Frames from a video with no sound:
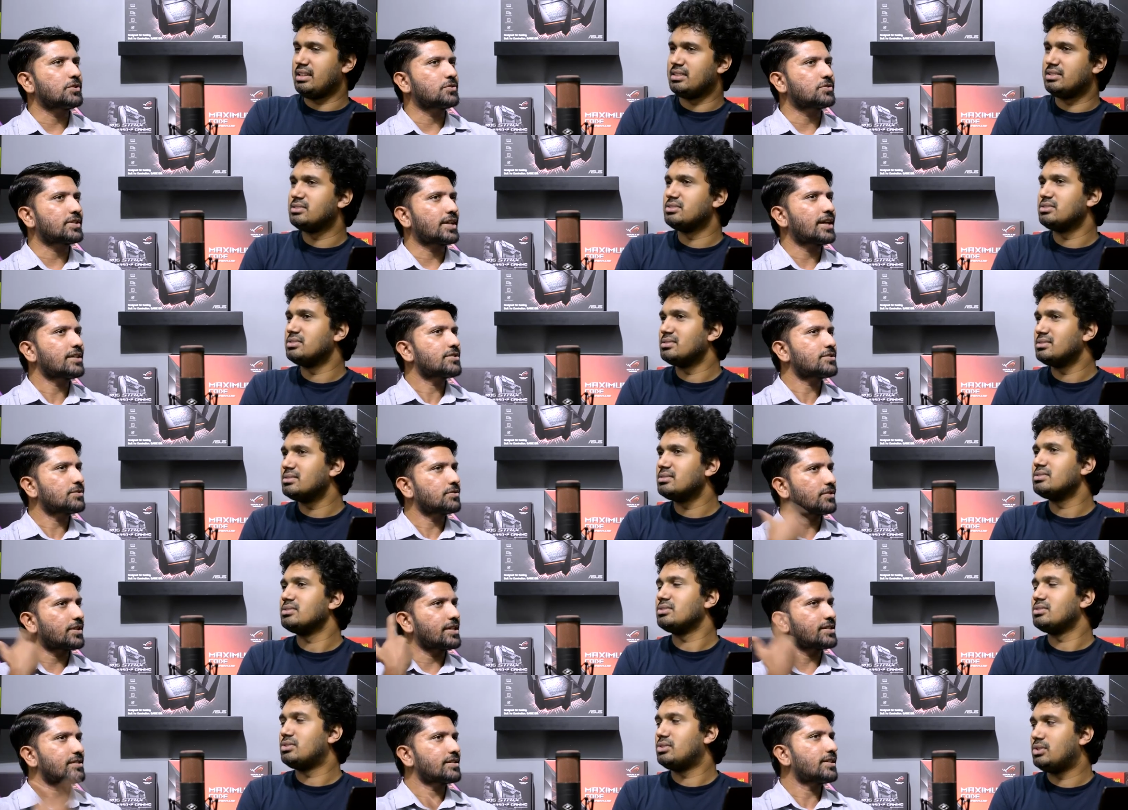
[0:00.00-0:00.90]
Speaker 1: you stands to
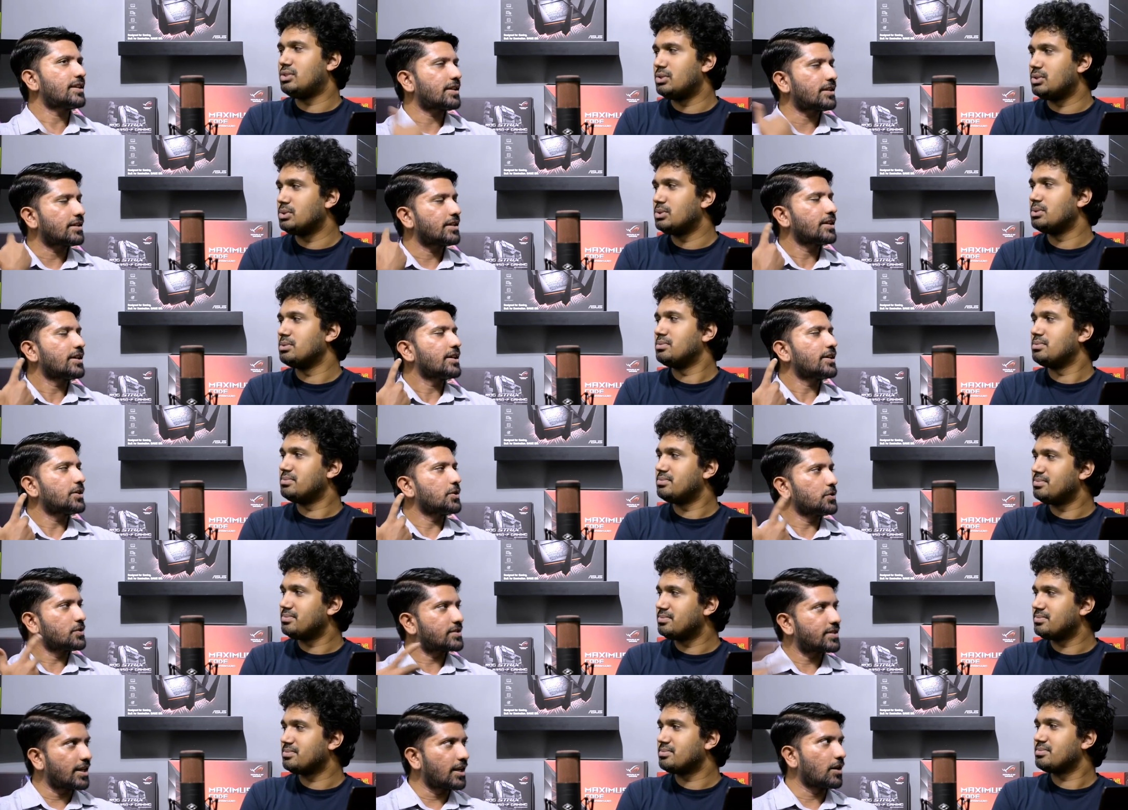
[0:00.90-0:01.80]
reason that True.
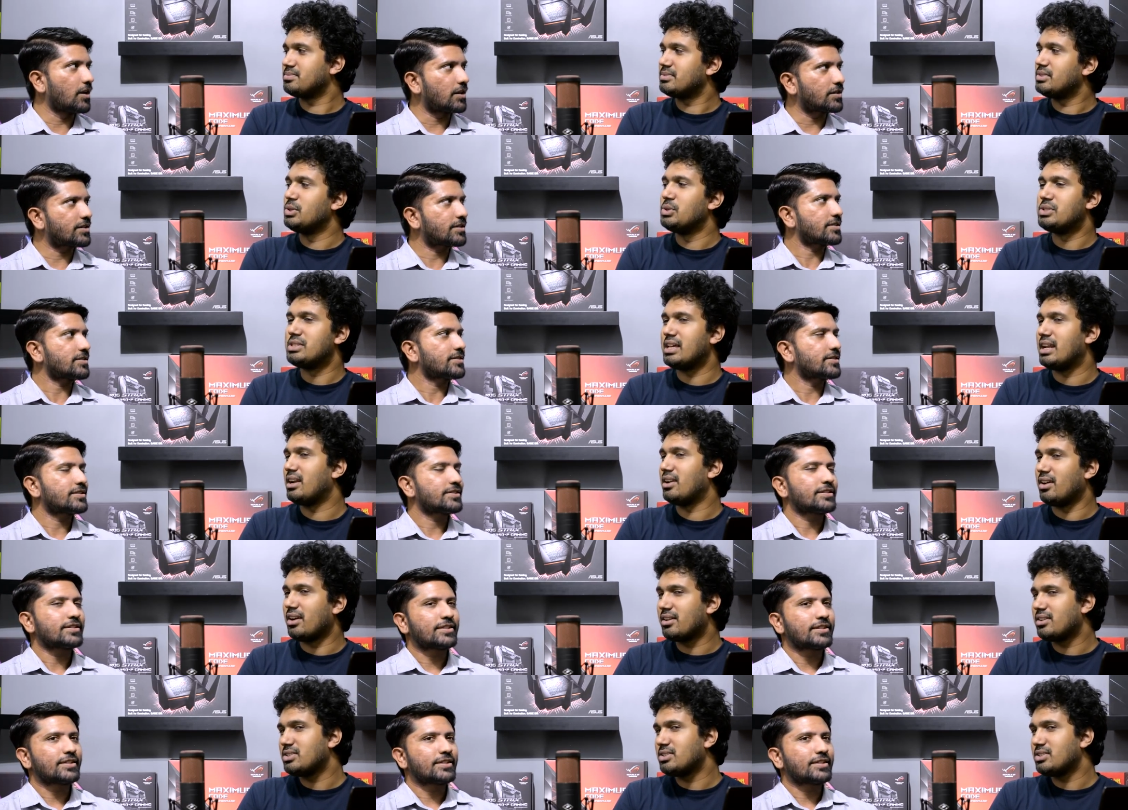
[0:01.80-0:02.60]
you would sell a lot. You sell a lot.